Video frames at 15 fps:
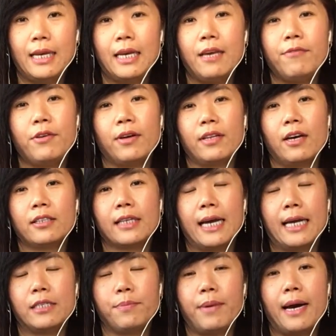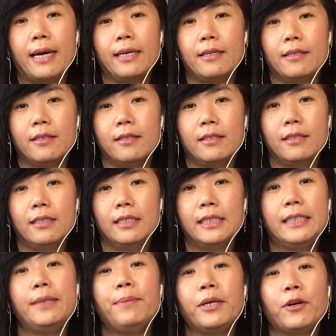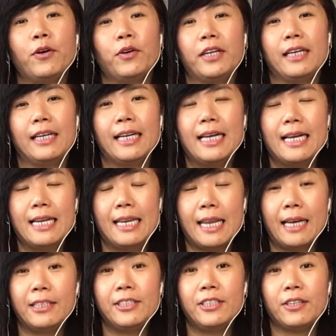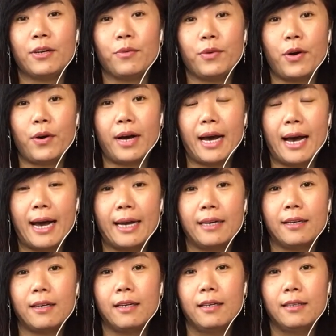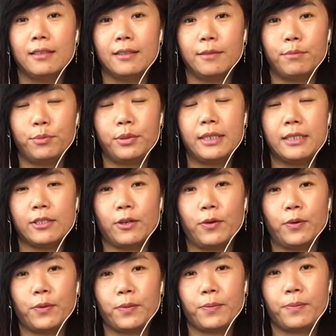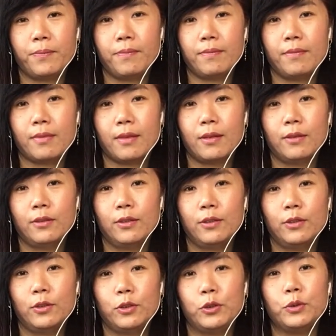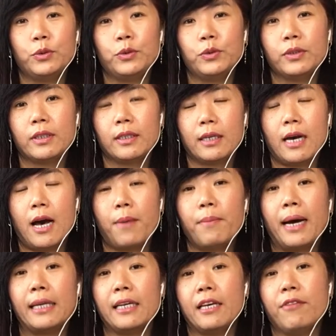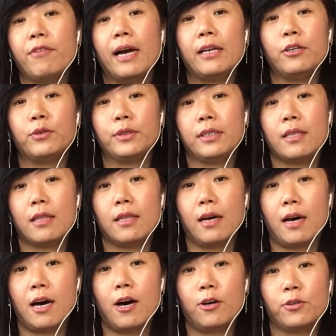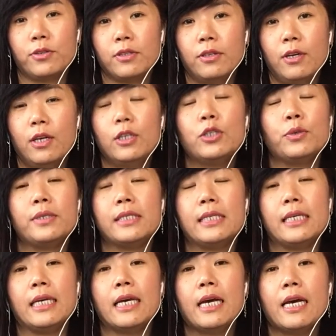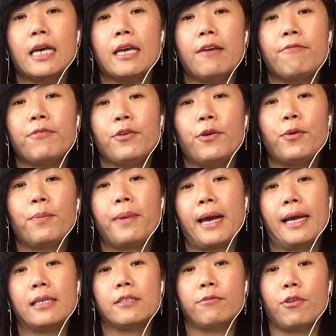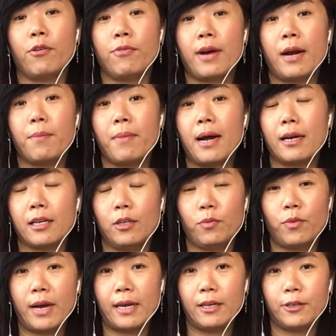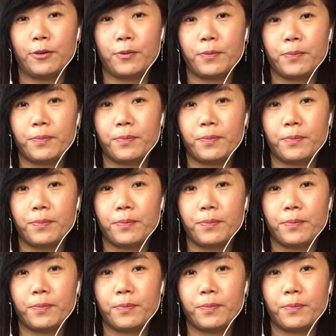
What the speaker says: If you are not cash buyer, typically lender will hire appraisal to come and evaluate the house to see if you pay for fair market value.